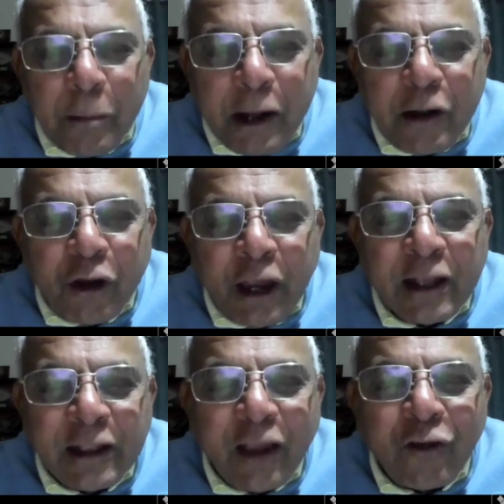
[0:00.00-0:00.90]

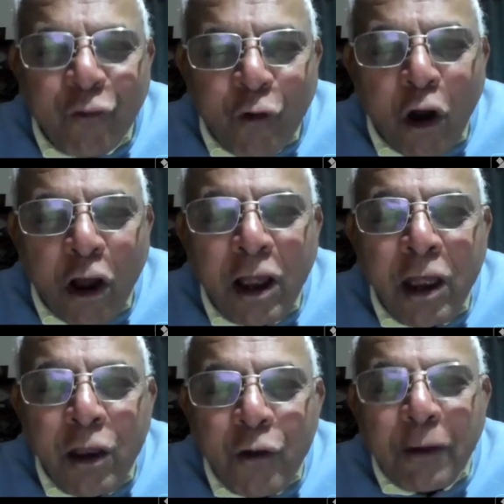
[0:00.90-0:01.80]
commentary in this fog
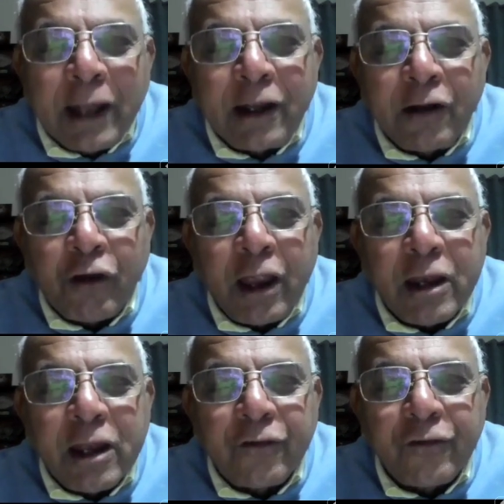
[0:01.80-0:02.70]
where the
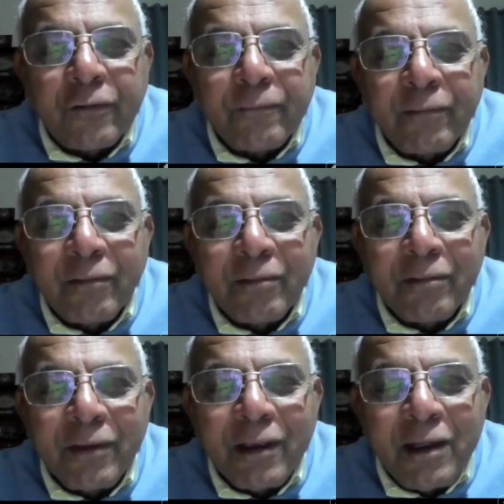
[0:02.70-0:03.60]
train is.
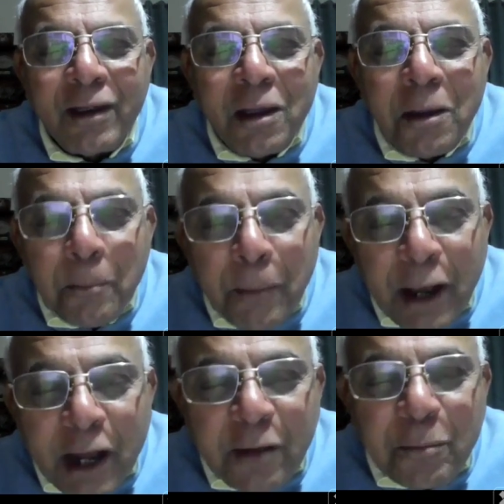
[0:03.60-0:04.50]

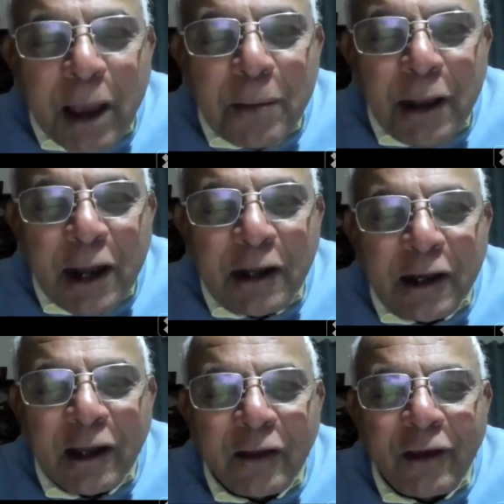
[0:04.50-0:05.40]
Minute by
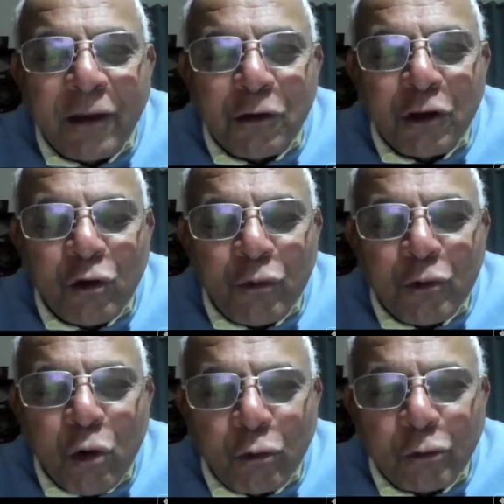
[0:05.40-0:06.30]
minute, it is giving you,
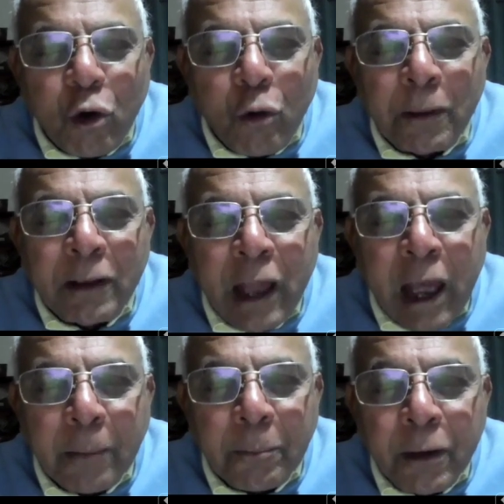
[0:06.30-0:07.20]
if you open
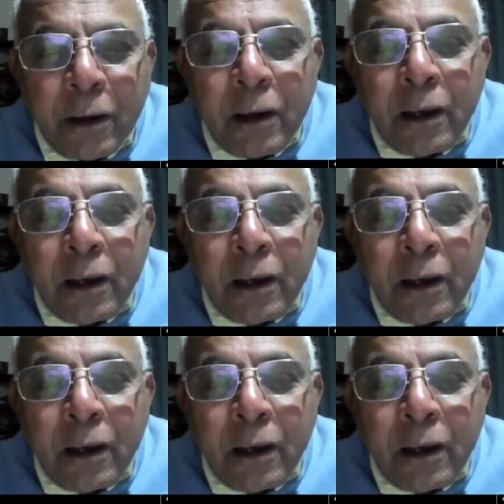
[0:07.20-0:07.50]
the app.